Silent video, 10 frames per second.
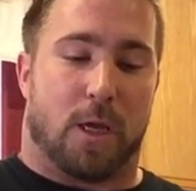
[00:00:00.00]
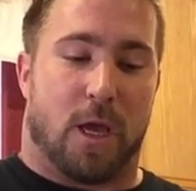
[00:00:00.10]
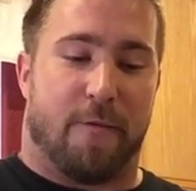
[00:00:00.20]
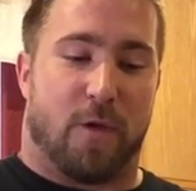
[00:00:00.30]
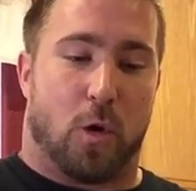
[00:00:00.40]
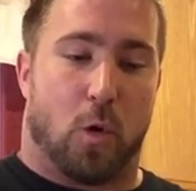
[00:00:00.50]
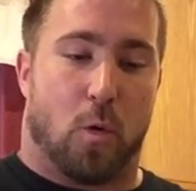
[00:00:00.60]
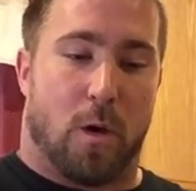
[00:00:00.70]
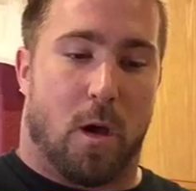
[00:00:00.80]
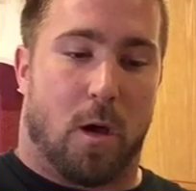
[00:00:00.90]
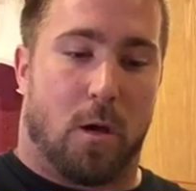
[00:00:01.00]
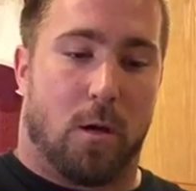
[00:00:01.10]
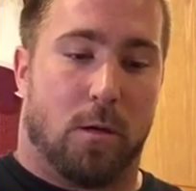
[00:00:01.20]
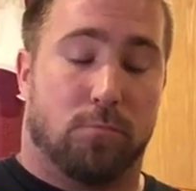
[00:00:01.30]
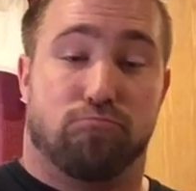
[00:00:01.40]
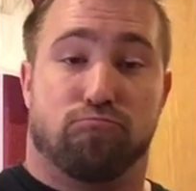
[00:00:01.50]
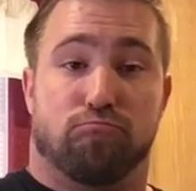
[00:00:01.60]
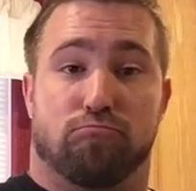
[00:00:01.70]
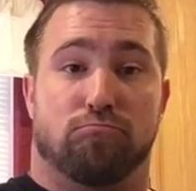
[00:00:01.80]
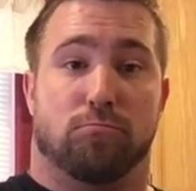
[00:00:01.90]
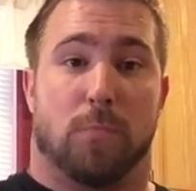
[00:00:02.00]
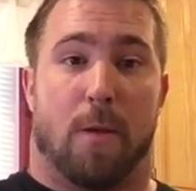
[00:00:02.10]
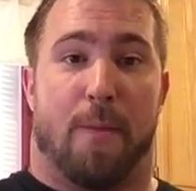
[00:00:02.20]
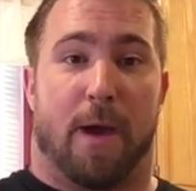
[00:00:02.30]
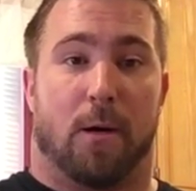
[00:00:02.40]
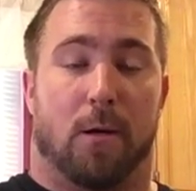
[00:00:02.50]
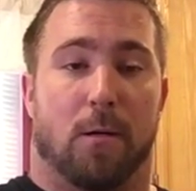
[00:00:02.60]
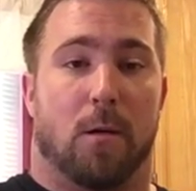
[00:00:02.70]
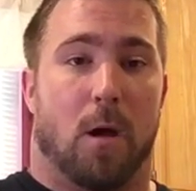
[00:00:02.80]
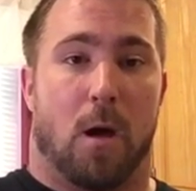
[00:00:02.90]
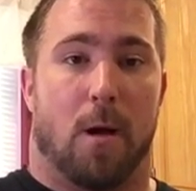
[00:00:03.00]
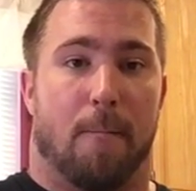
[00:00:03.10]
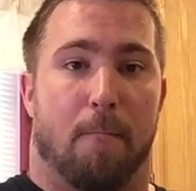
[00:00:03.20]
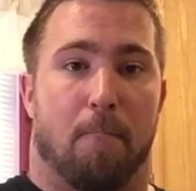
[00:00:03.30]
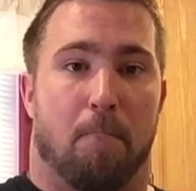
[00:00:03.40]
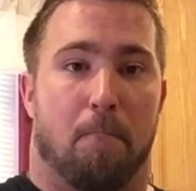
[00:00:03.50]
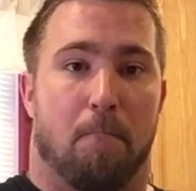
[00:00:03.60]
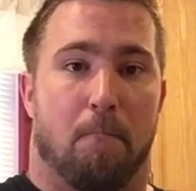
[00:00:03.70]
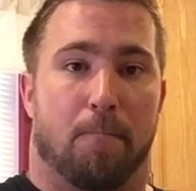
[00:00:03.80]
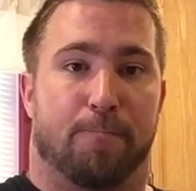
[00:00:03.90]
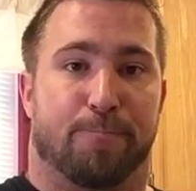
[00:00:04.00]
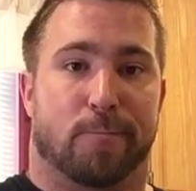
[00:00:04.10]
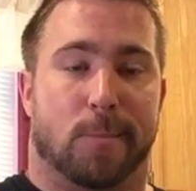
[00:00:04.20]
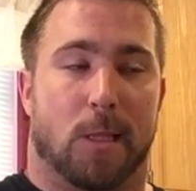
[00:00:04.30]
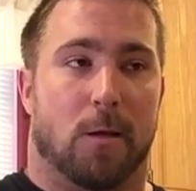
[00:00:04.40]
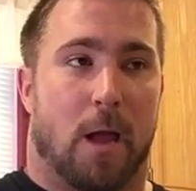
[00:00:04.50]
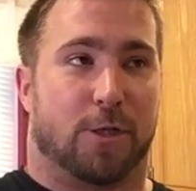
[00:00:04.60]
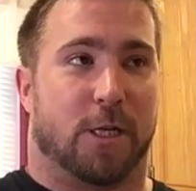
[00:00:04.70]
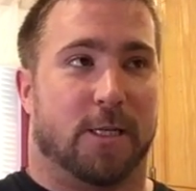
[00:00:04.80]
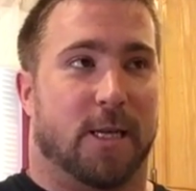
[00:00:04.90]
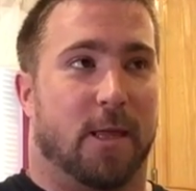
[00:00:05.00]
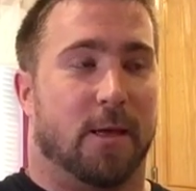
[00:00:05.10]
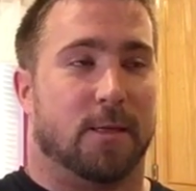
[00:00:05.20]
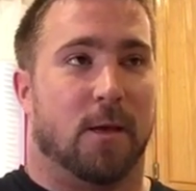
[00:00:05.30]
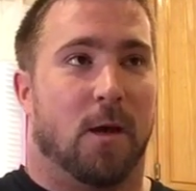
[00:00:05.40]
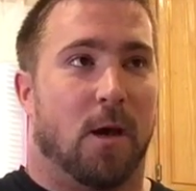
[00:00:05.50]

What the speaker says: give you a better, how should I say this?